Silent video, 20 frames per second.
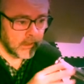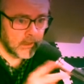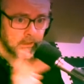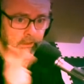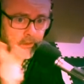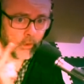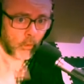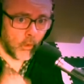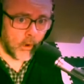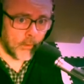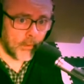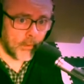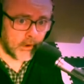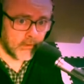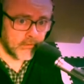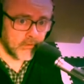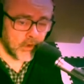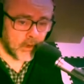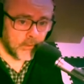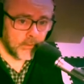So 1 bar
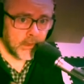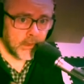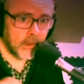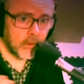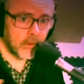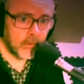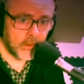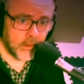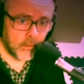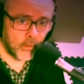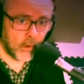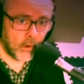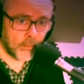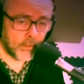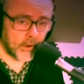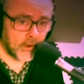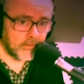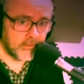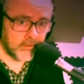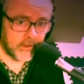of drum beat, then 1
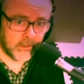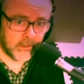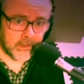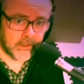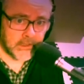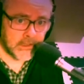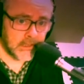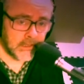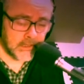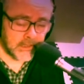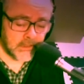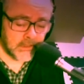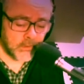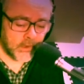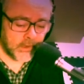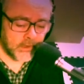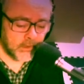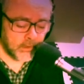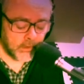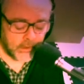bar of fill. That's the easiest
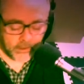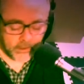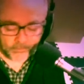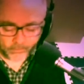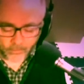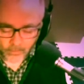way of doing it.